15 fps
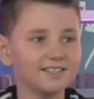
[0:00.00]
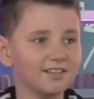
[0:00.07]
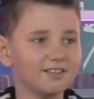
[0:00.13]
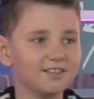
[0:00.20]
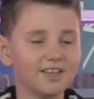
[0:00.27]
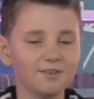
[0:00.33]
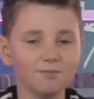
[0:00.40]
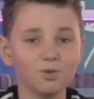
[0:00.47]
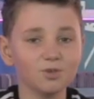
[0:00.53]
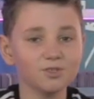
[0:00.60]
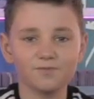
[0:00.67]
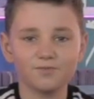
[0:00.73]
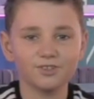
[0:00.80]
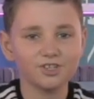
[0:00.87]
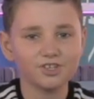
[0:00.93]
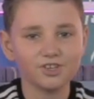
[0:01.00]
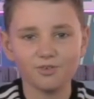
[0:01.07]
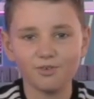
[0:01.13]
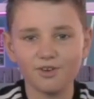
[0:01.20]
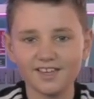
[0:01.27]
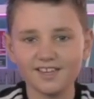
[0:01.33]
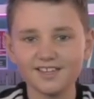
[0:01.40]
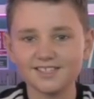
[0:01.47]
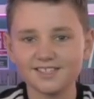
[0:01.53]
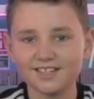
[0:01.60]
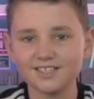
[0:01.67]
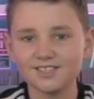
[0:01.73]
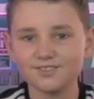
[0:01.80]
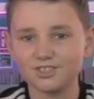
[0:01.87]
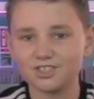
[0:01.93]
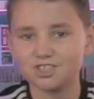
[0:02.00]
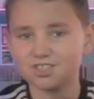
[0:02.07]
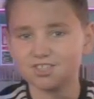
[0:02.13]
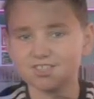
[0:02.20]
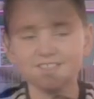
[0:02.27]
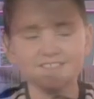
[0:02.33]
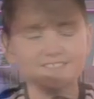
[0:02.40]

wasn't for 2 weeks, that's for sure.